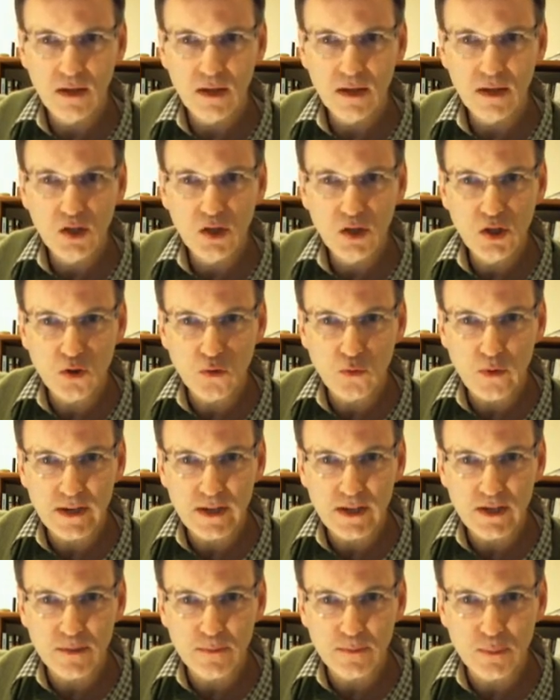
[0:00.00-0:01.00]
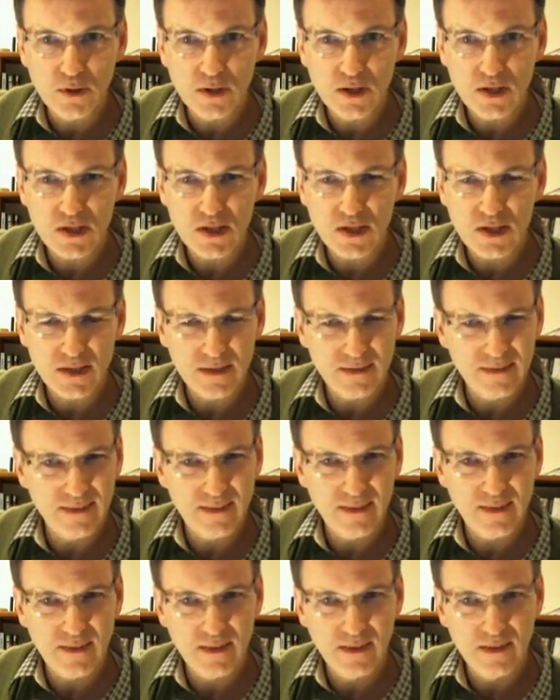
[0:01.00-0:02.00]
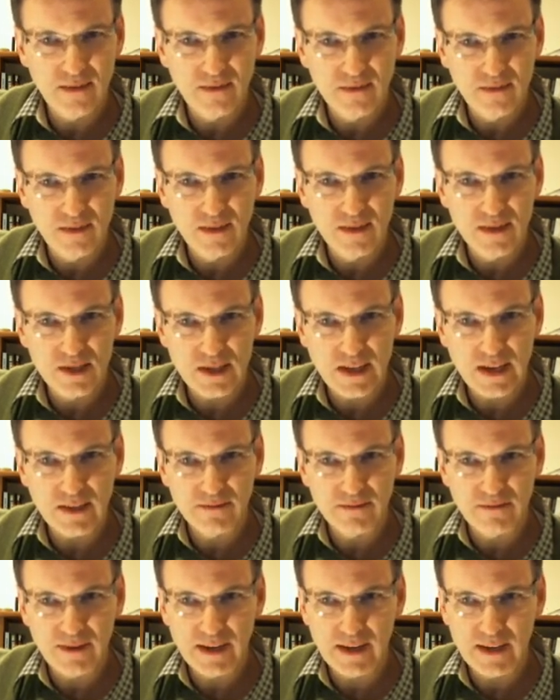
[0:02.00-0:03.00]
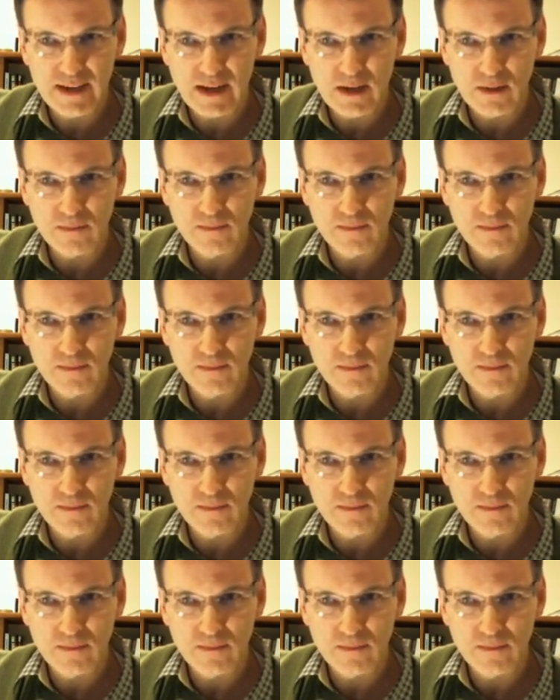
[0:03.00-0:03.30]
you're ready to put this 2nd finger down.